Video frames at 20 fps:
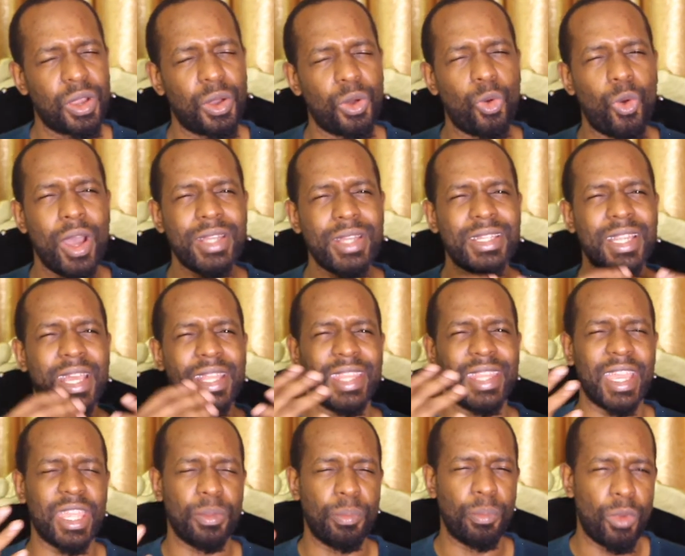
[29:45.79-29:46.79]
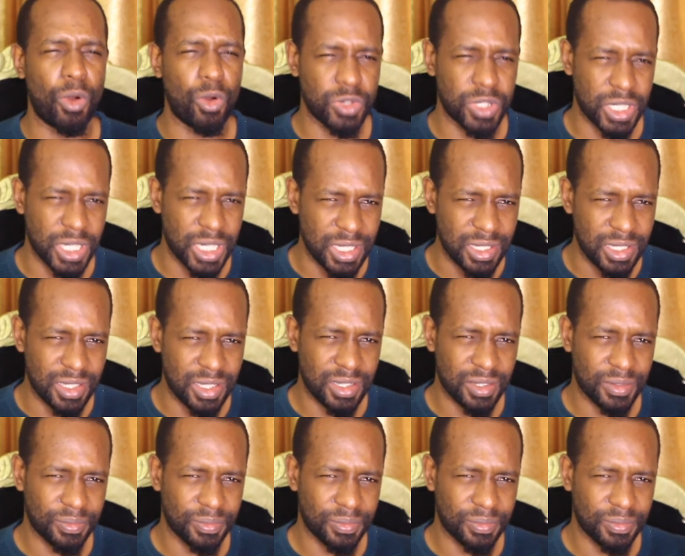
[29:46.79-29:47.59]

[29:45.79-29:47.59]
what are the emotions,